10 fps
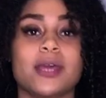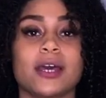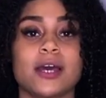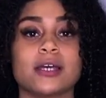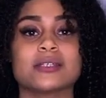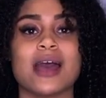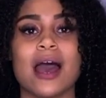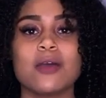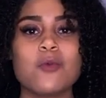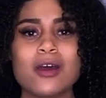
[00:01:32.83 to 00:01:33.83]
because
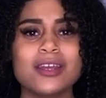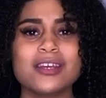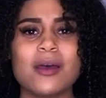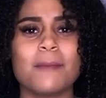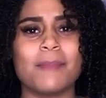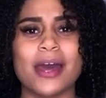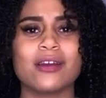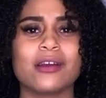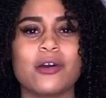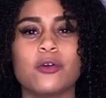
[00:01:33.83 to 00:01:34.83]
I wanted
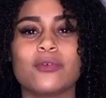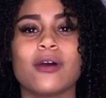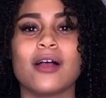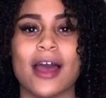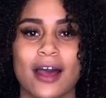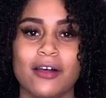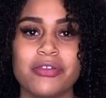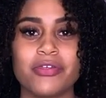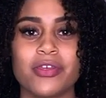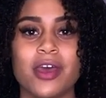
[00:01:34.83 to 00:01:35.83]
better overall
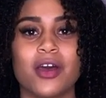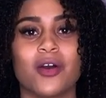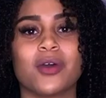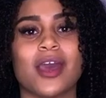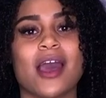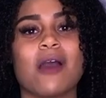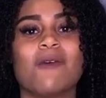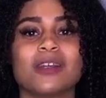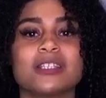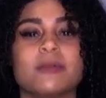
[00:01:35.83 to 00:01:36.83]
health, okay? I
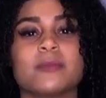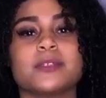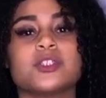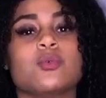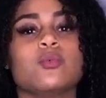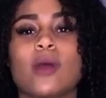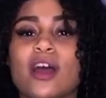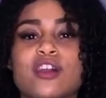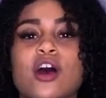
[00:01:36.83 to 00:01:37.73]
wanted to be able to run